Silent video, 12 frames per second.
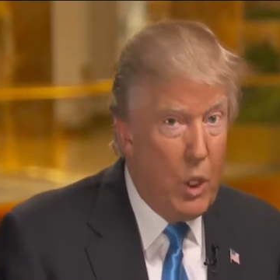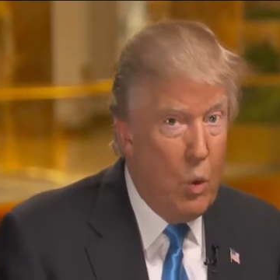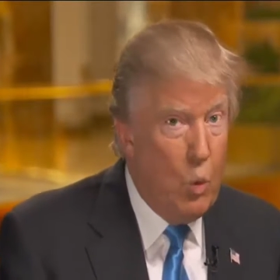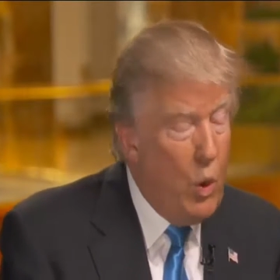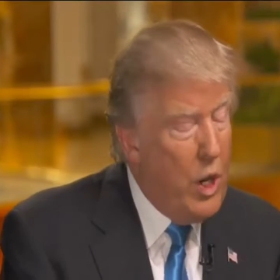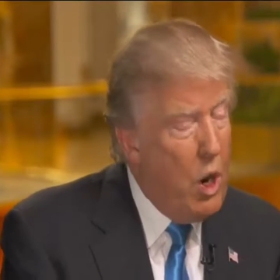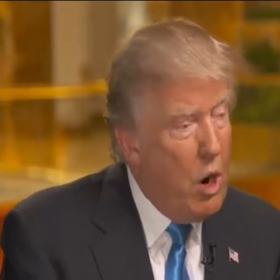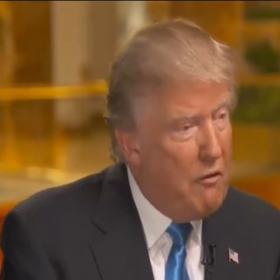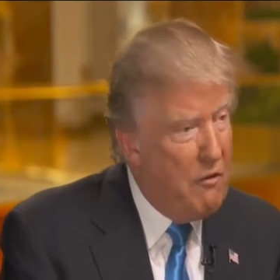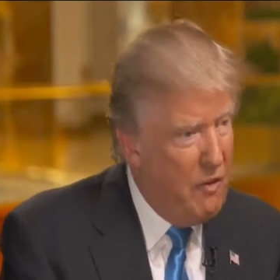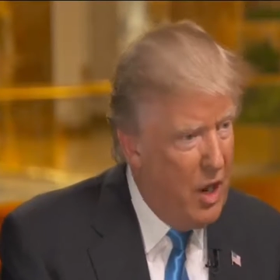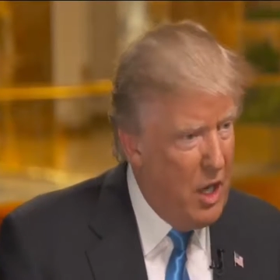we are
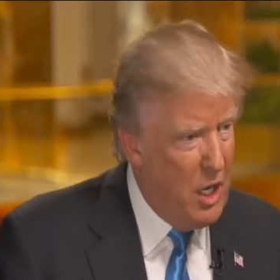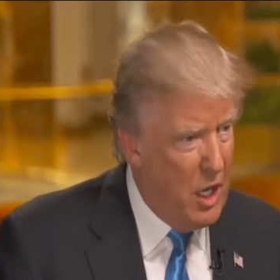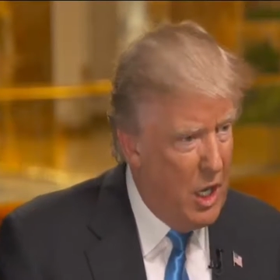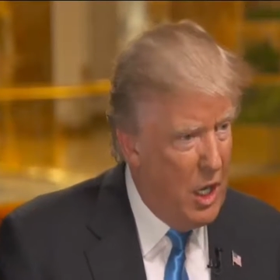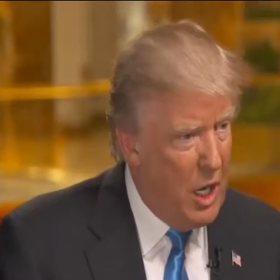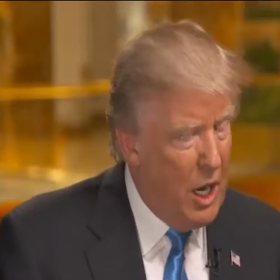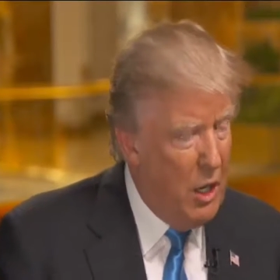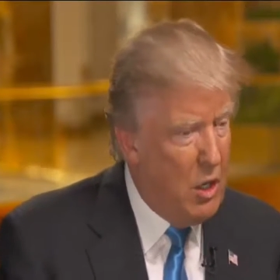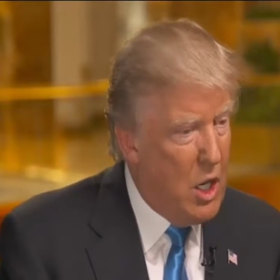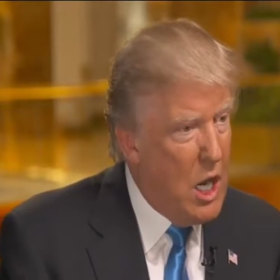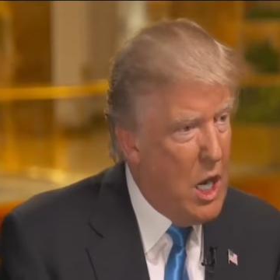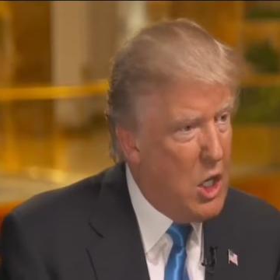funding
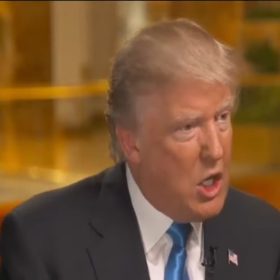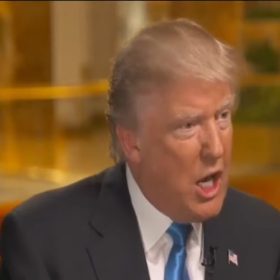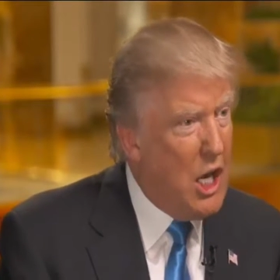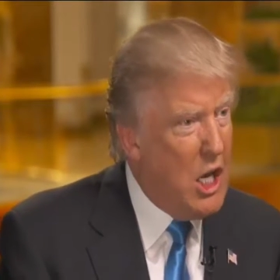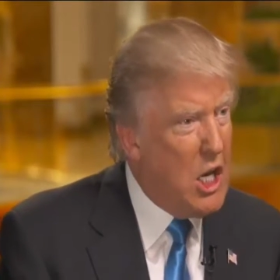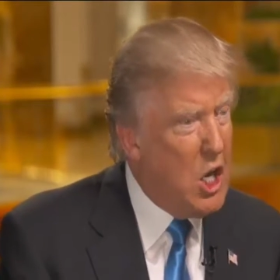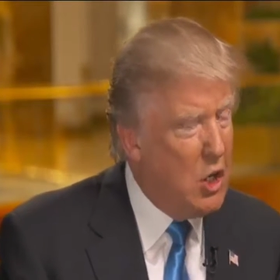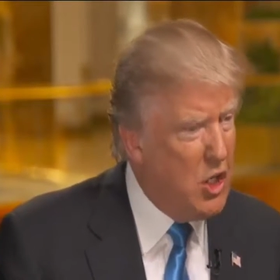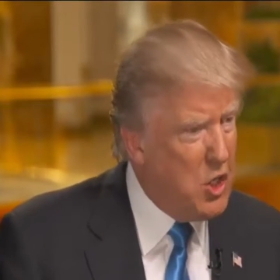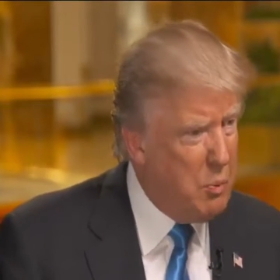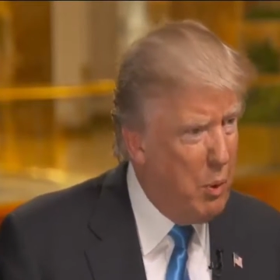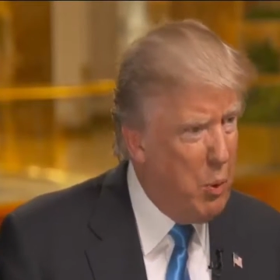and taking care
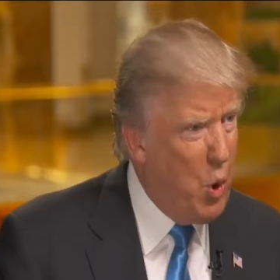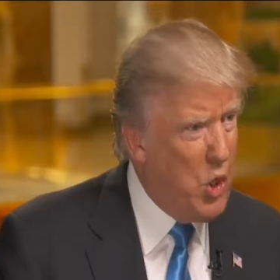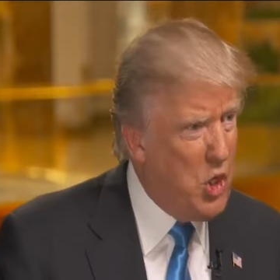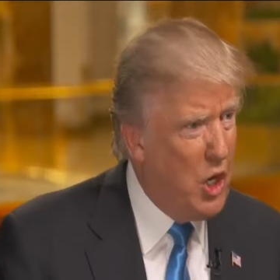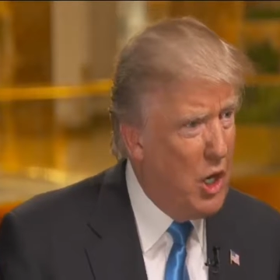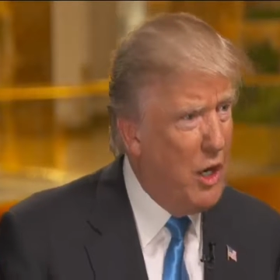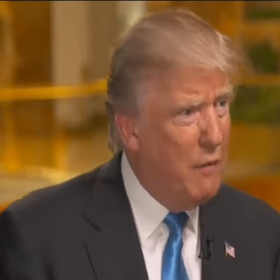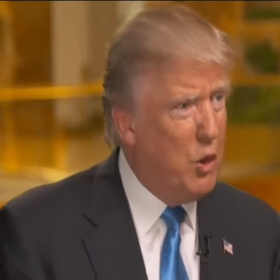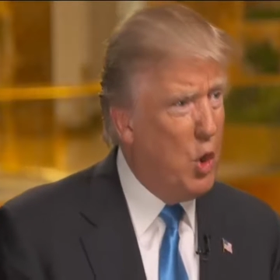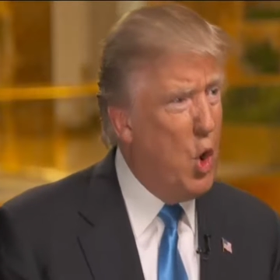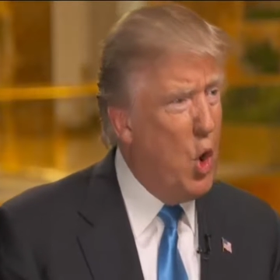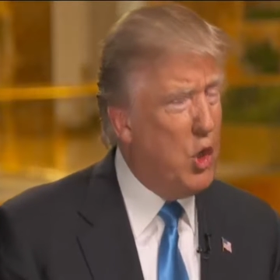disproportionately of
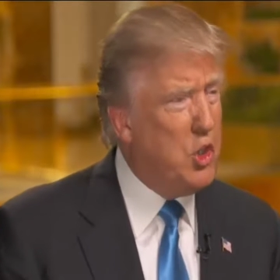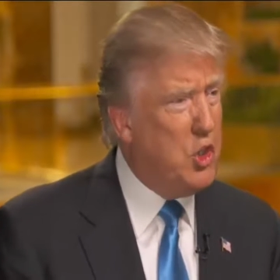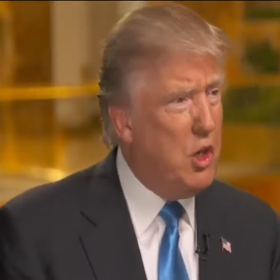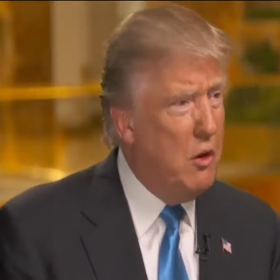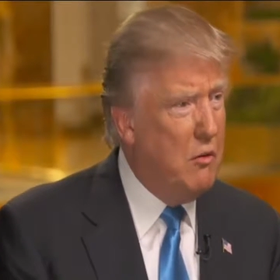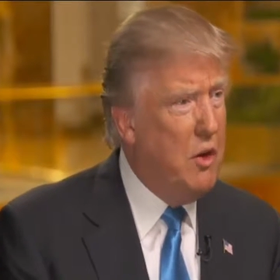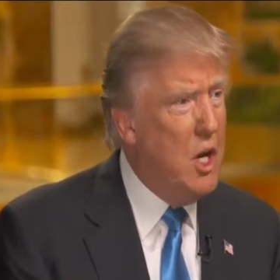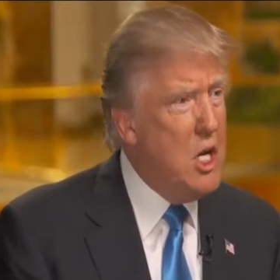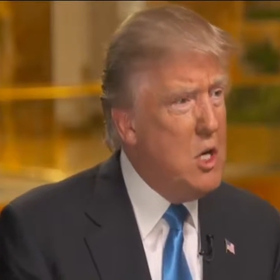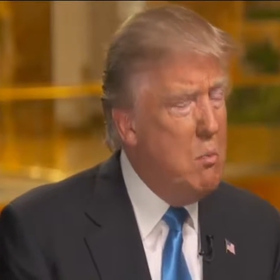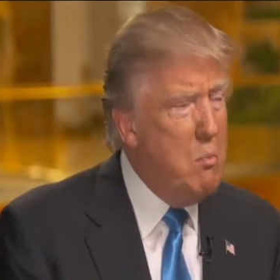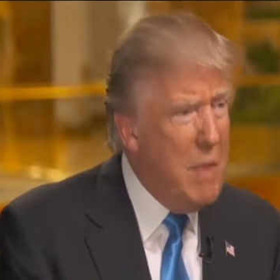the costs of
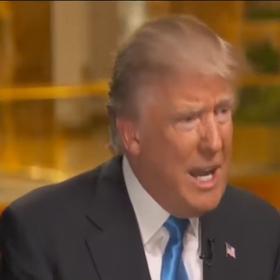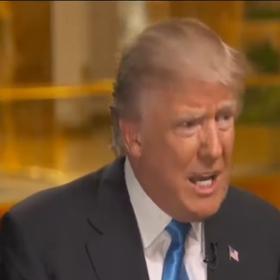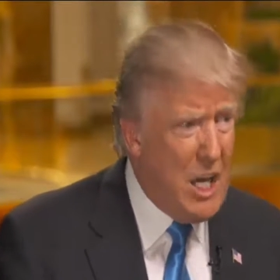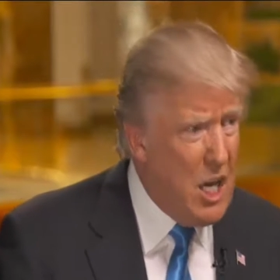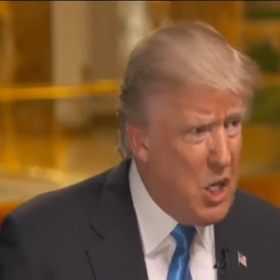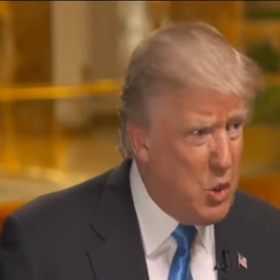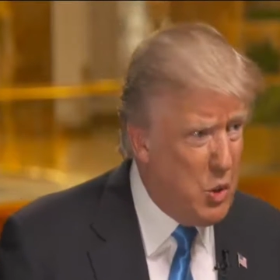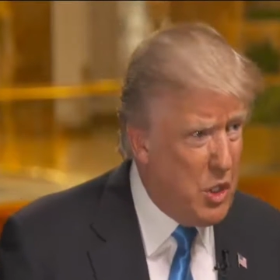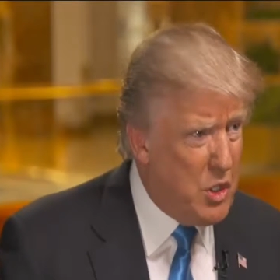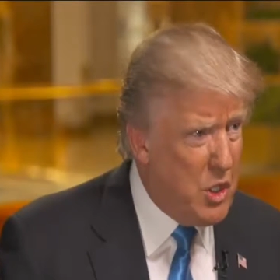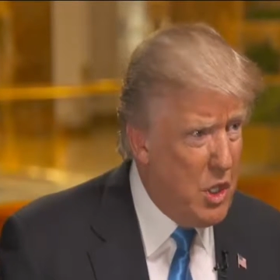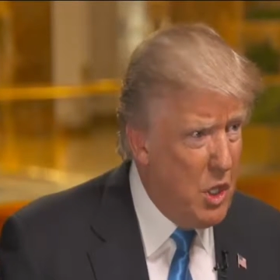many
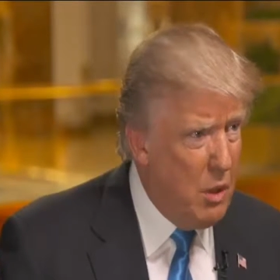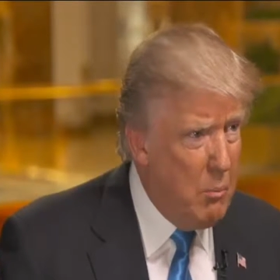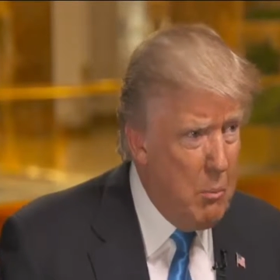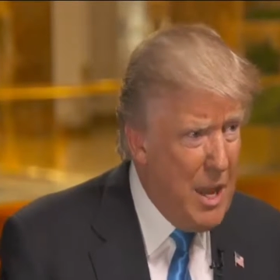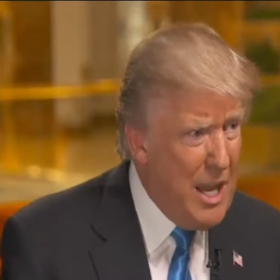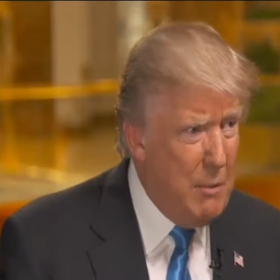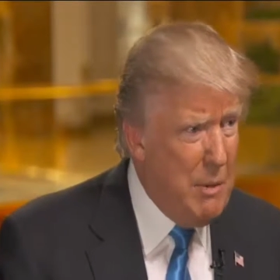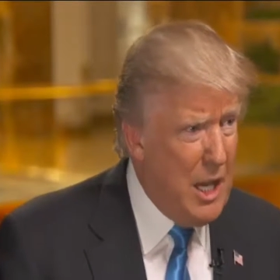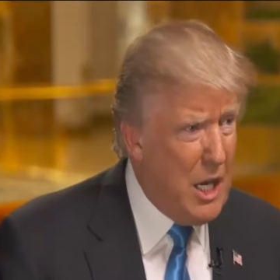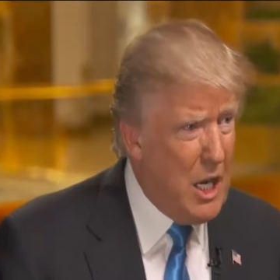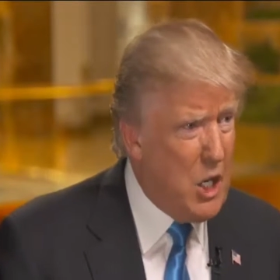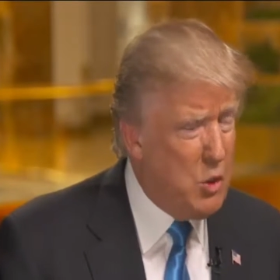countries,
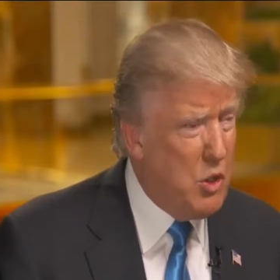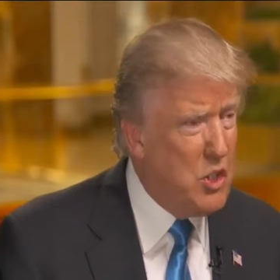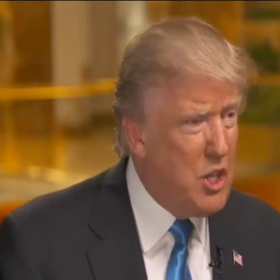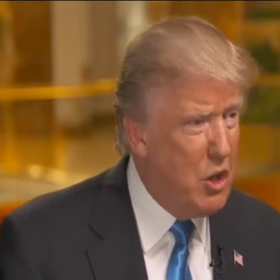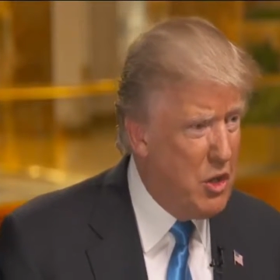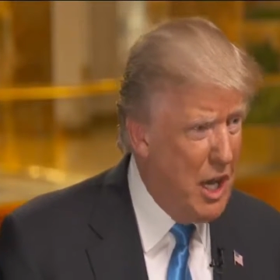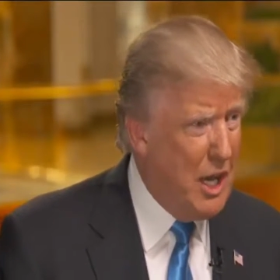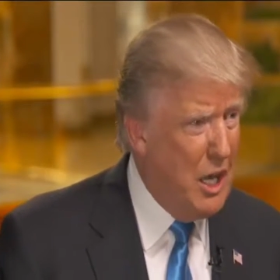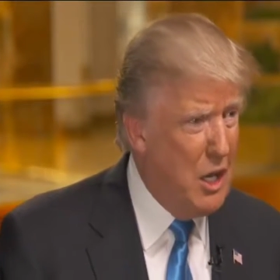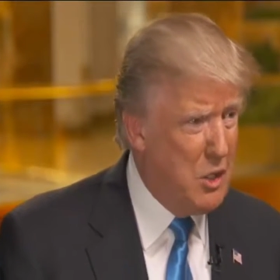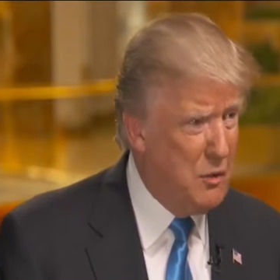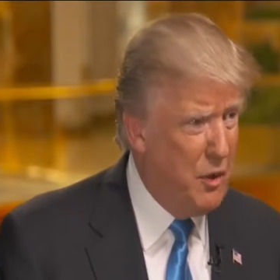many countries that are
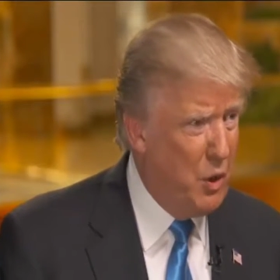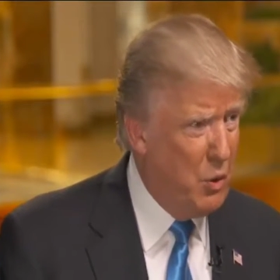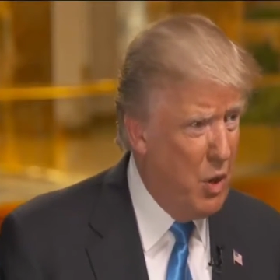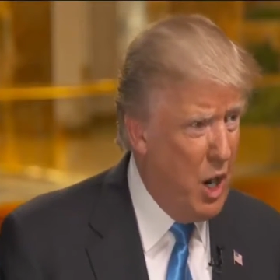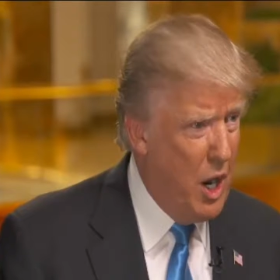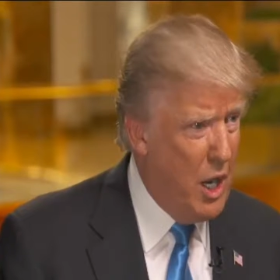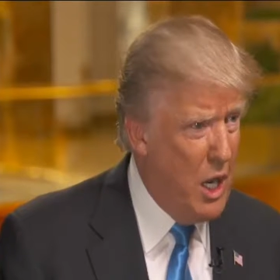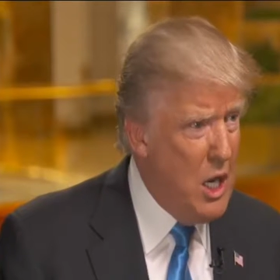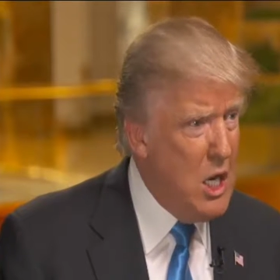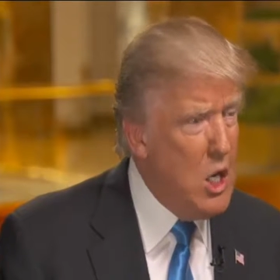taking us for a ride.